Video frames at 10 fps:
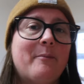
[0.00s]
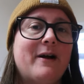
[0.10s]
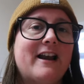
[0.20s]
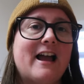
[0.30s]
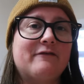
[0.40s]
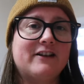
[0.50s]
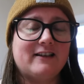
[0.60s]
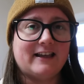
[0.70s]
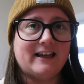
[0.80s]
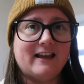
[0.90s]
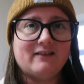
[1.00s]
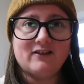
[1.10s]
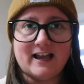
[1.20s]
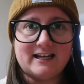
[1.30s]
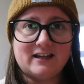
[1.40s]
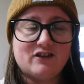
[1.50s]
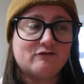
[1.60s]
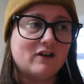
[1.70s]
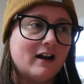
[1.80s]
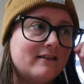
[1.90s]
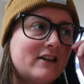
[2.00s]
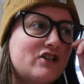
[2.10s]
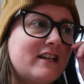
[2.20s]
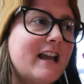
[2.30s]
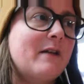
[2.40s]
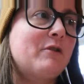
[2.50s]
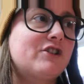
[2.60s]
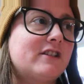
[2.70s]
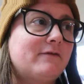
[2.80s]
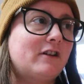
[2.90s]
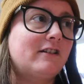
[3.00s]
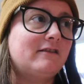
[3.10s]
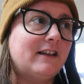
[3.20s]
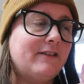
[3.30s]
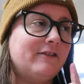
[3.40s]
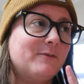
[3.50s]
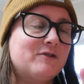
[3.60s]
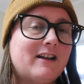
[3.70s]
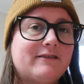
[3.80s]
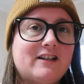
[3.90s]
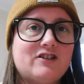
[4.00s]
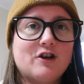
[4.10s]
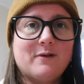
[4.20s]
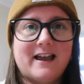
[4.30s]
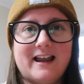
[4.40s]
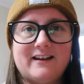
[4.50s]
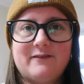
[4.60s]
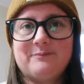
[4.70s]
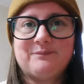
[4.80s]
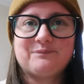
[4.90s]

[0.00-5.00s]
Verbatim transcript: But I really liked the rug that she had purchased for her living room, so I reached out and